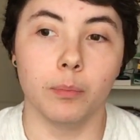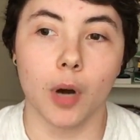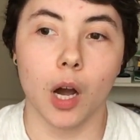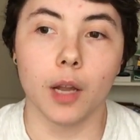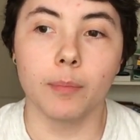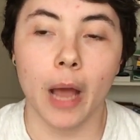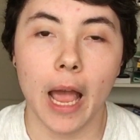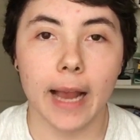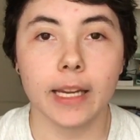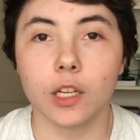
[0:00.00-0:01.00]
but
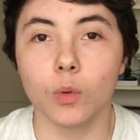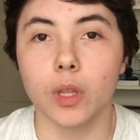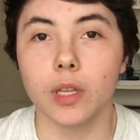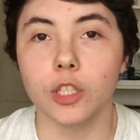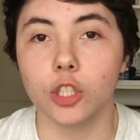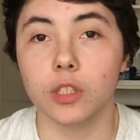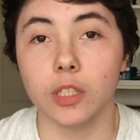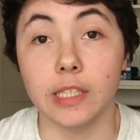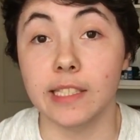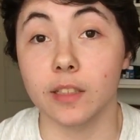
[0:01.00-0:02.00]
packing with it just
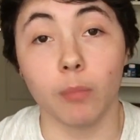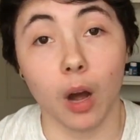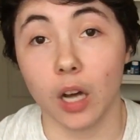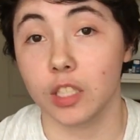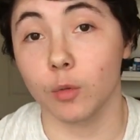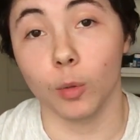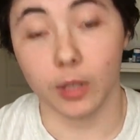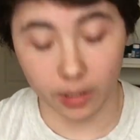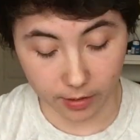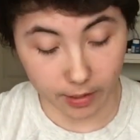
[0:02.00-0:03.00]
isn't possible
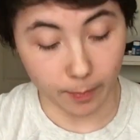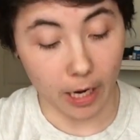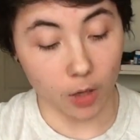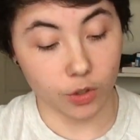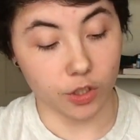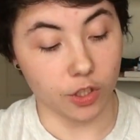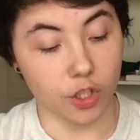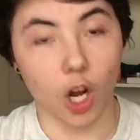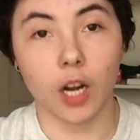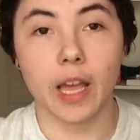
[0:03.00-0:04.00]
because this pouch does
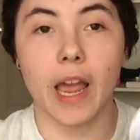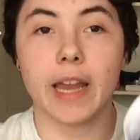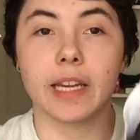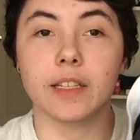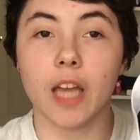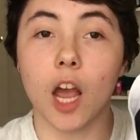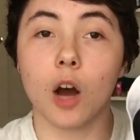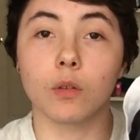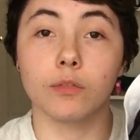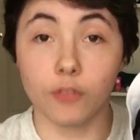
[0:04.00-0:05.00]
not hang
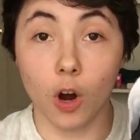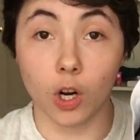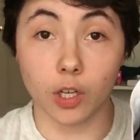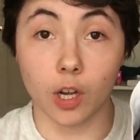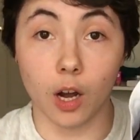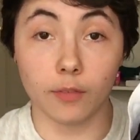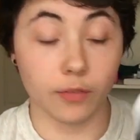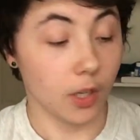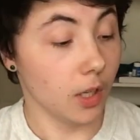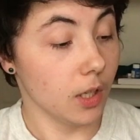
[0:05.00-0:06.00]
down far
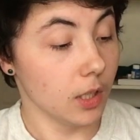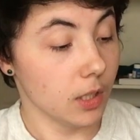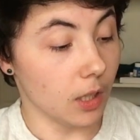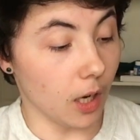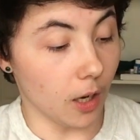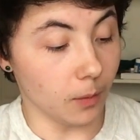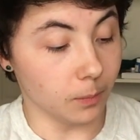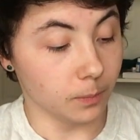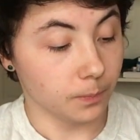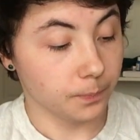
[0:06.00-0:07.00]
enough.
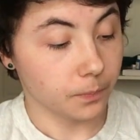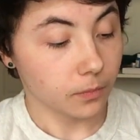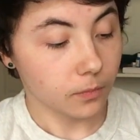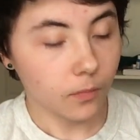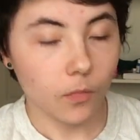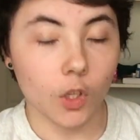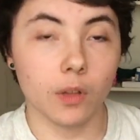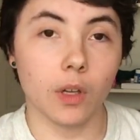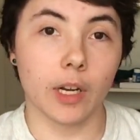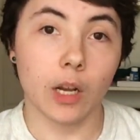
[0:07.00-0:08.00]
Um,
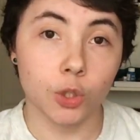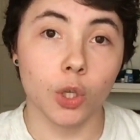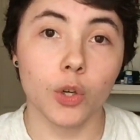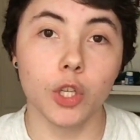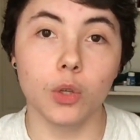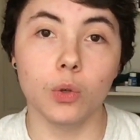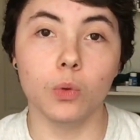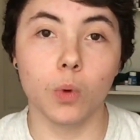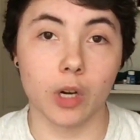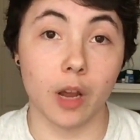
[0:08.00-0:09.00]
and I'll show you
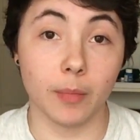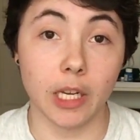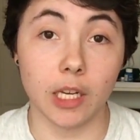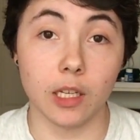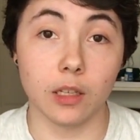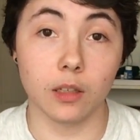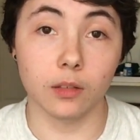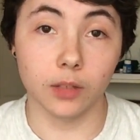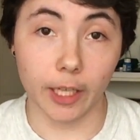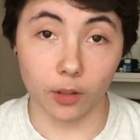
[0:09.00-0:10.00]
what I mean
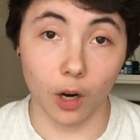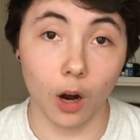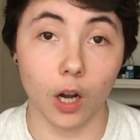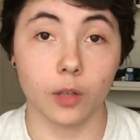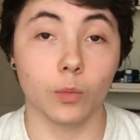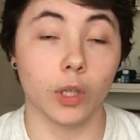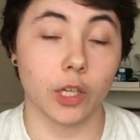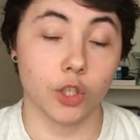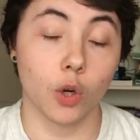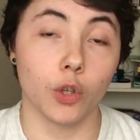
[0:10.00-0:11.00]
later on when I
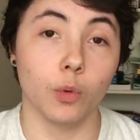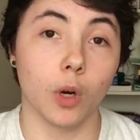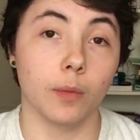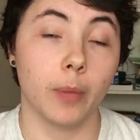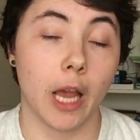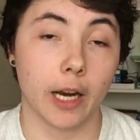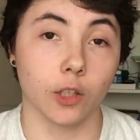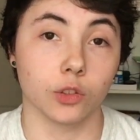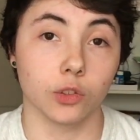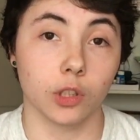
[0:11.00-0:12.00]
show you what
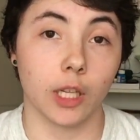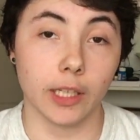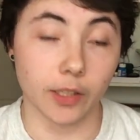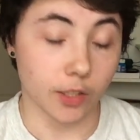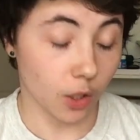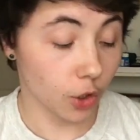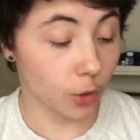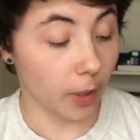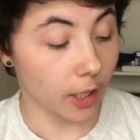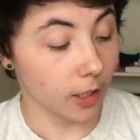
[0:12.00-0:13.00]
packers look like in these
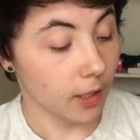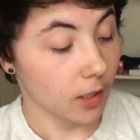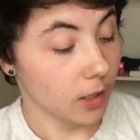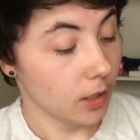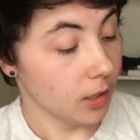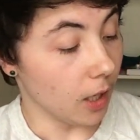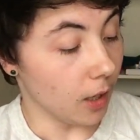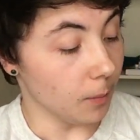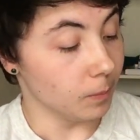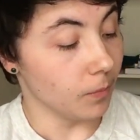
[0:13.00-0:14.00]
underwear.
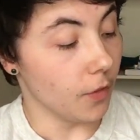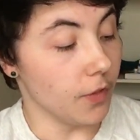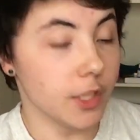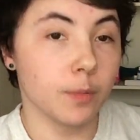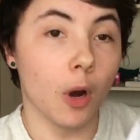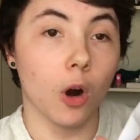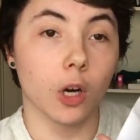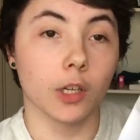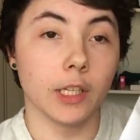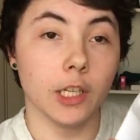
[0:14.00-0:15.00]
Um, this
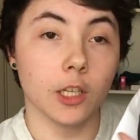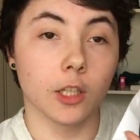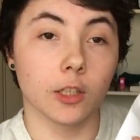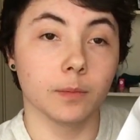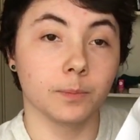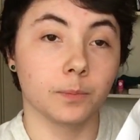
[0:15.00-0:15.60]
part here